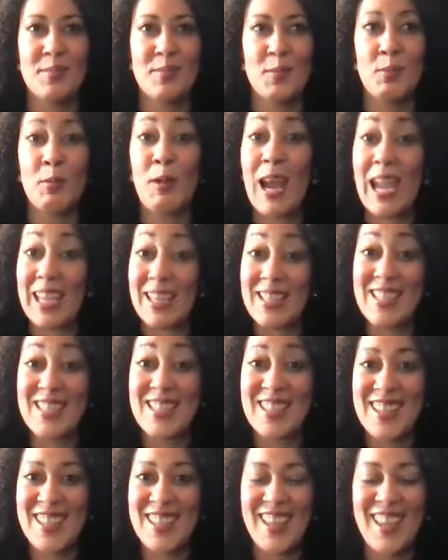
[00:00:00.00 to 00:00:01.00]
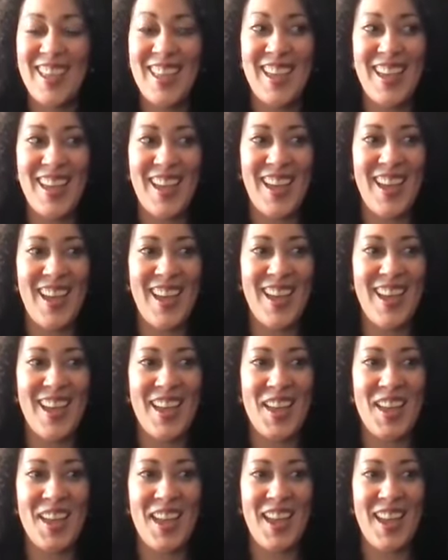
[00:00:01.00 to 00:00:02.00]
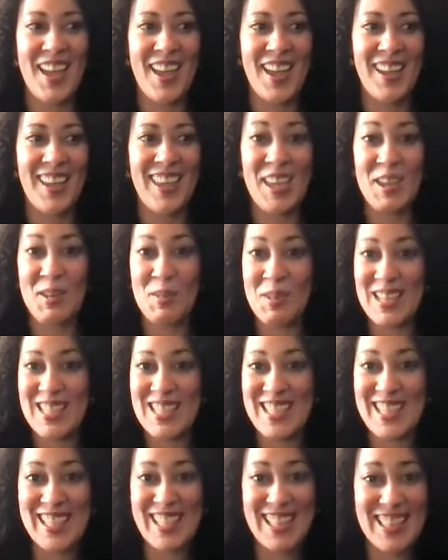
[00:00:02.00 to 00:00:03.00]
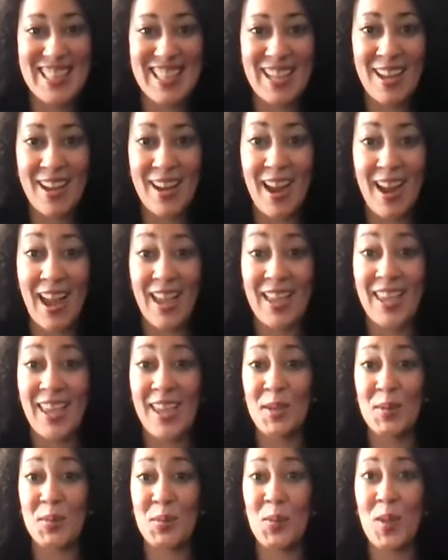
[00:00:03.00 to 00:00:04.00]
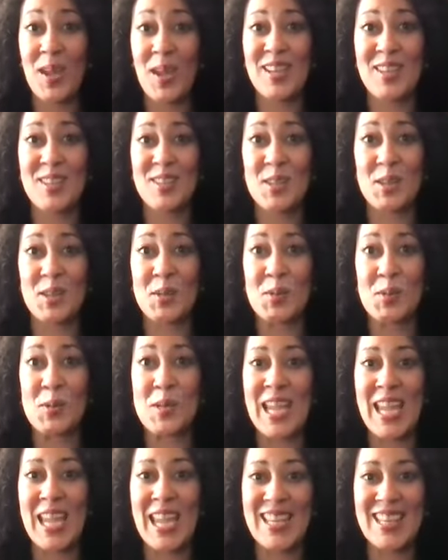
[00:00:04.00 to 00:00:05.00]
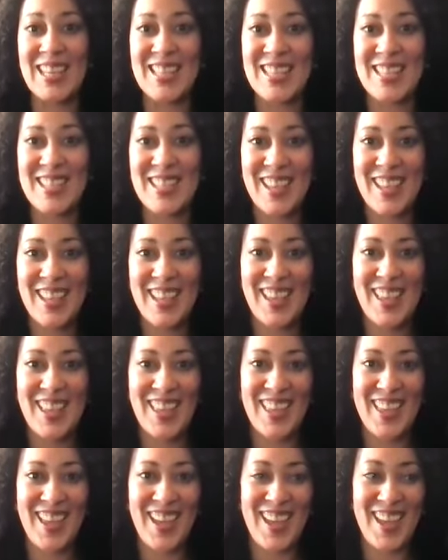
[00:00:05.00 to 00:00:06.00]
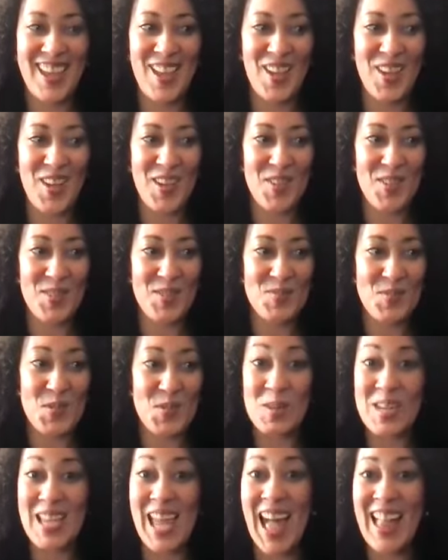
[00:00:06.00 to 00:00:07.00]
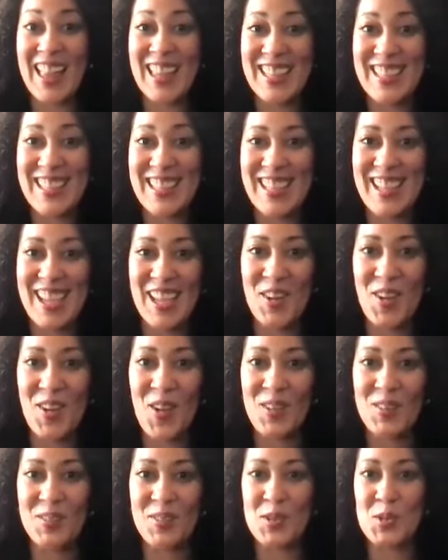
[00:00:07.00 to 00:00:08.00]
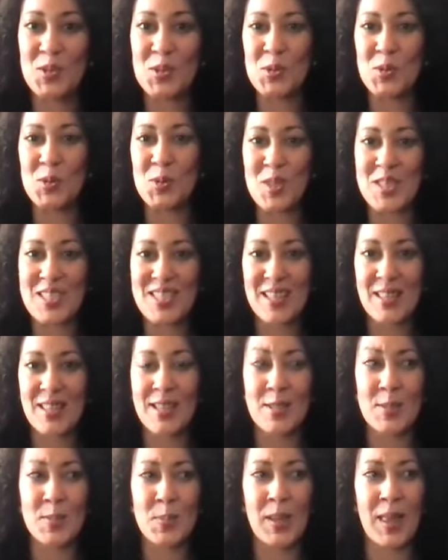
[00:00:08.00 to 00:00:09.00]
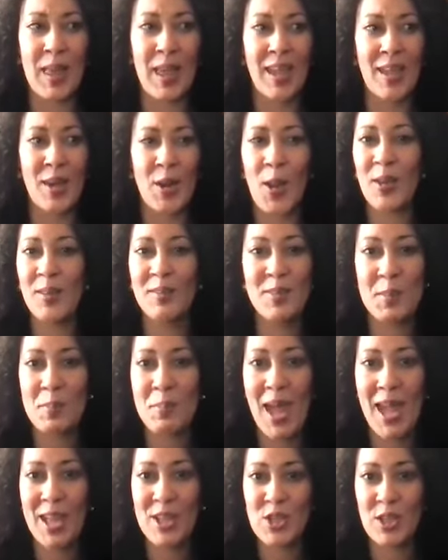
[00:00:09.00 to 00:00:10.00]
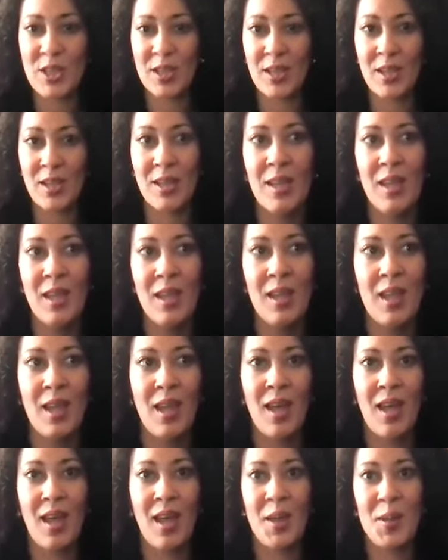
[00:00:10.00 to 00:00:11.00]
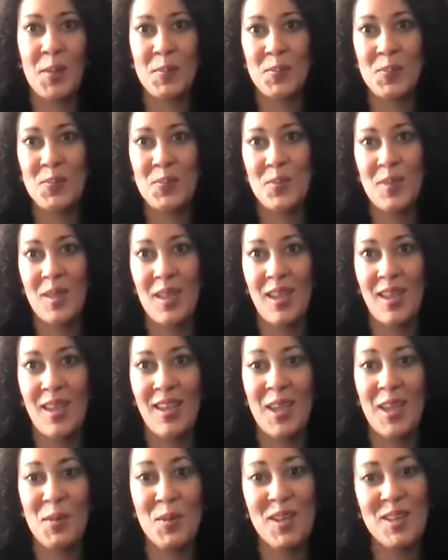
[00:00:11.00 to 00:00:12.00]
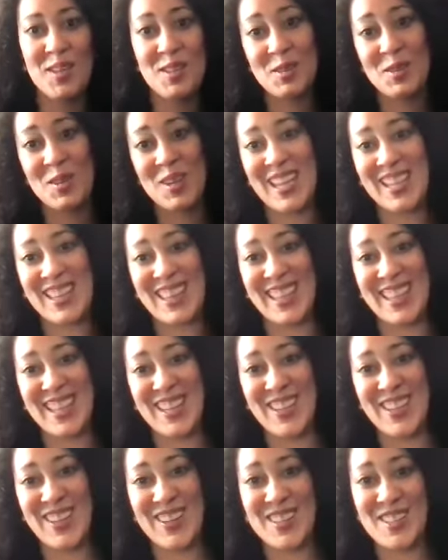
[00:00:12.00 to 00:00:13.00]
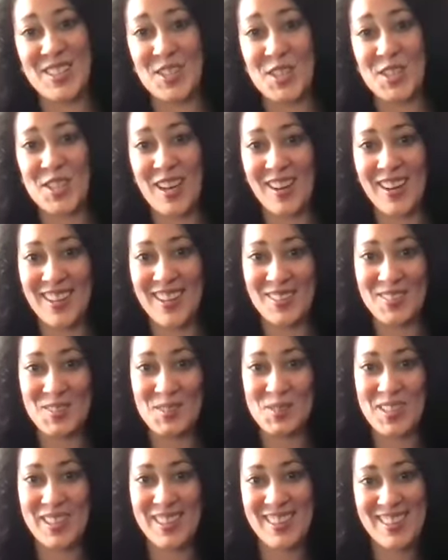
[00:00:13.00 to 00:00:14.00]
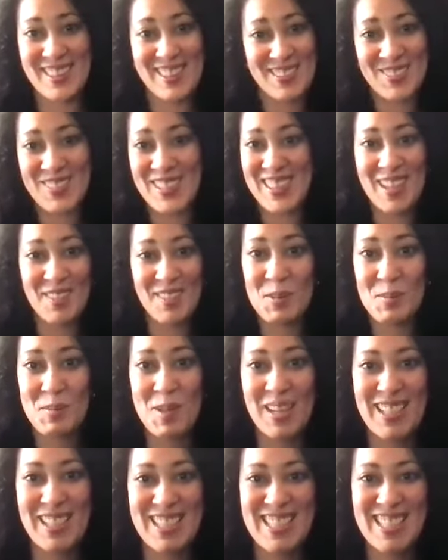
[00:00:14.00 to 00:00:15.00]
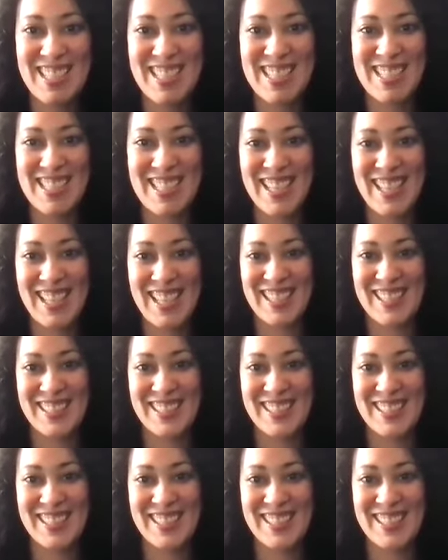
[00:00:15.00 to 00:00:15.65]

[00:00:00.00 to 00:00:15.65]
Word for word: right. Uh, I can't wait to get there. I can't wait to create uh, the reality and all of the truths in this play and all of the magic. Um, I can't wait to create theater and to share it with, with everybody in DC.